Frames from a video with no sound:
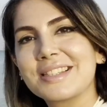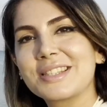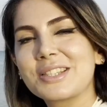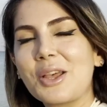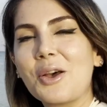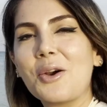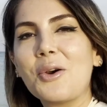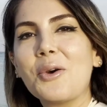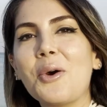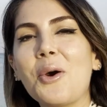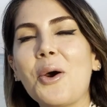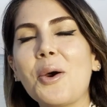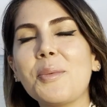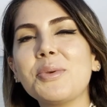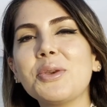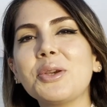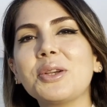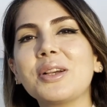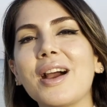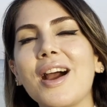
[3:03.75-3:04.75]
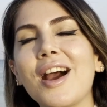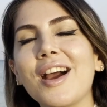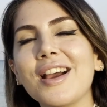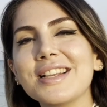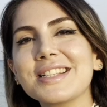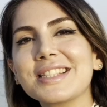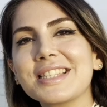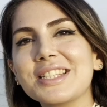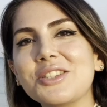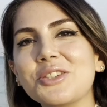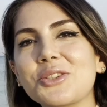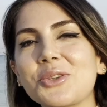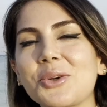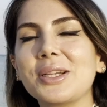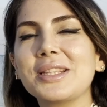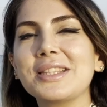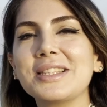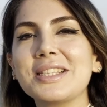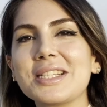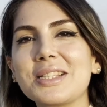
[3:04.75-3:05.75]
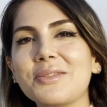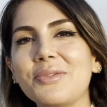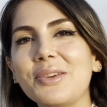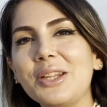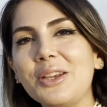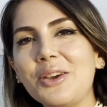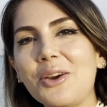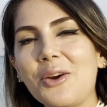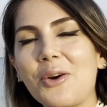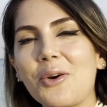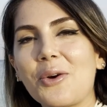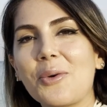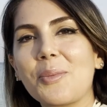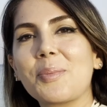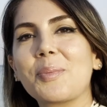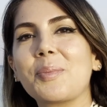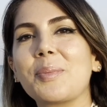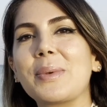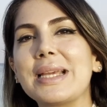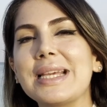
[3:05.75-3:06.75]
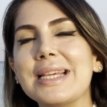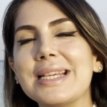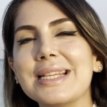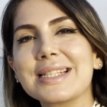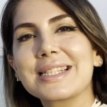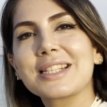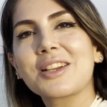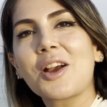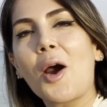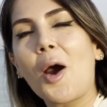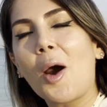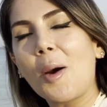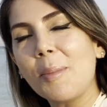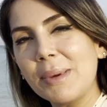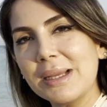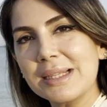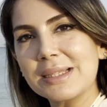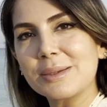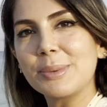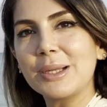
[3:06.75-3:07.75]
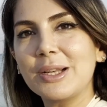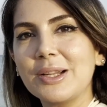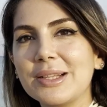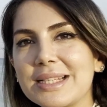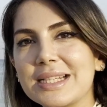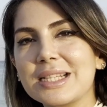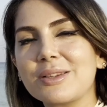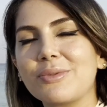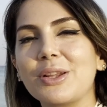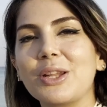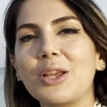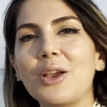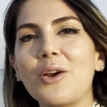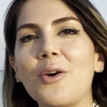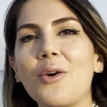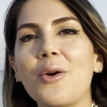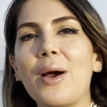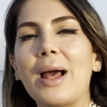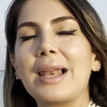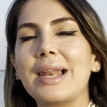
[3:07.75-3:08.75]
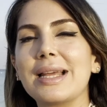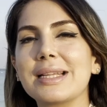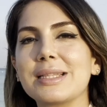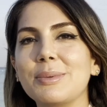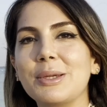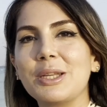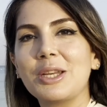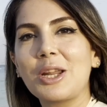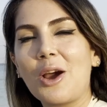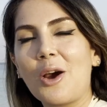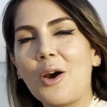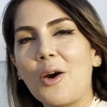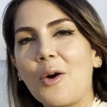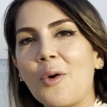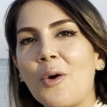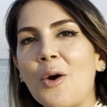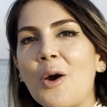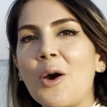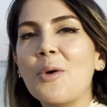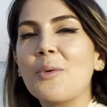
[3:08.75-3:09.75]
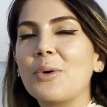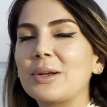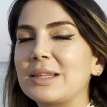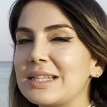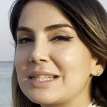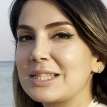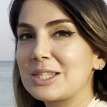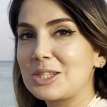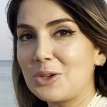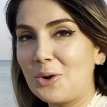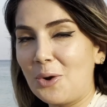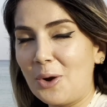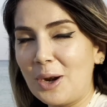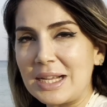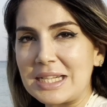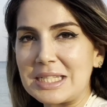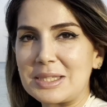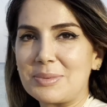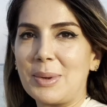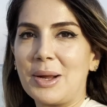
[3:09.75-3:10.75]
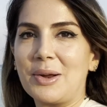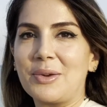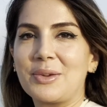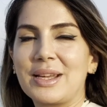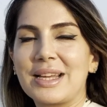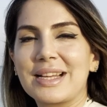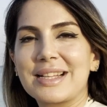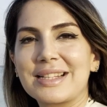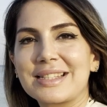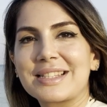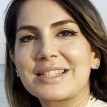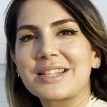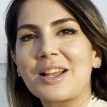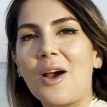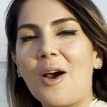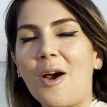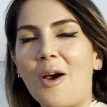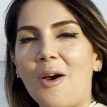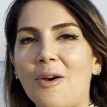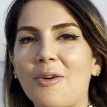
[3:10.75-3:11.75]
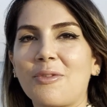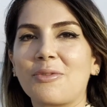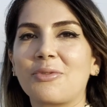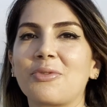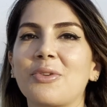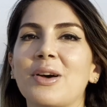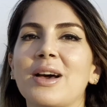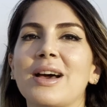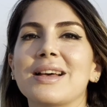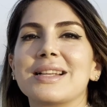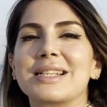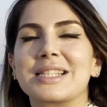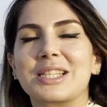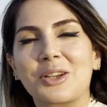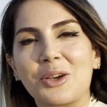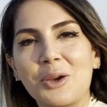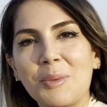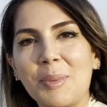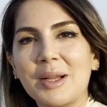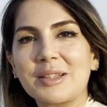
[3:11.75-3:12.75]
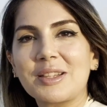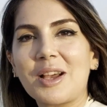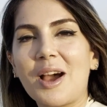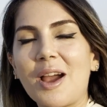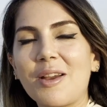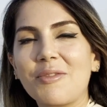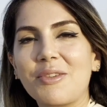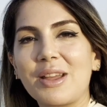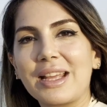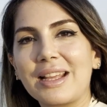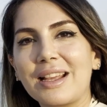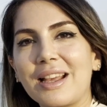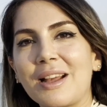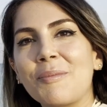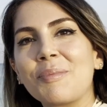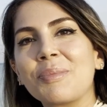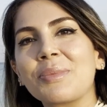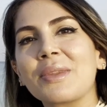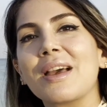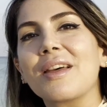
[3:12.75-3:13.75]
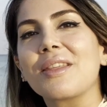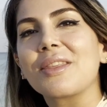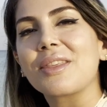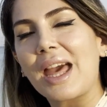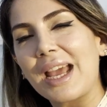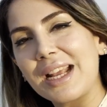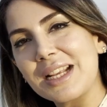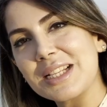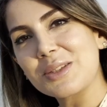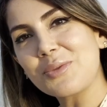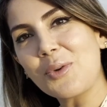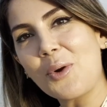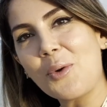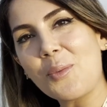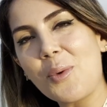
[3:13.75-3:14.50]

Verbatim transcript: So hope you guys enjoyed this video. Please comment below this video and let me know what is your experience of scuba diving. Thanks for